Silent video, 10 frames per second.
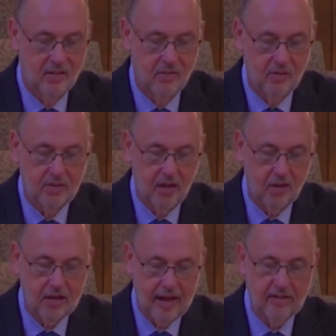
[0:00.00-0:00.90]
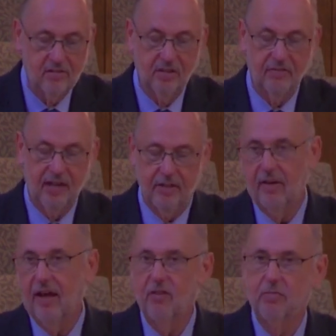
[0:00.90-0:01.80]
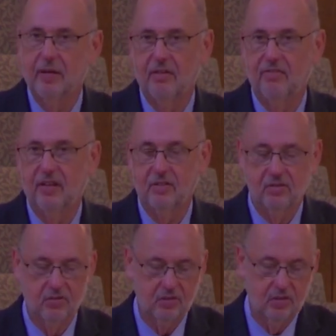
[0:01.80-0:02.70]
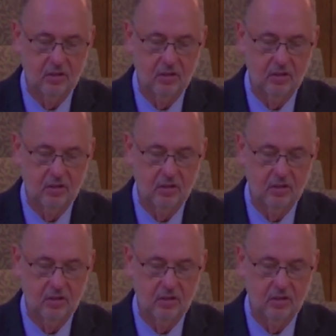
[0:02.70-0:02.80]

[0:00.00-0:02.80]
with all kinds of other health benefits.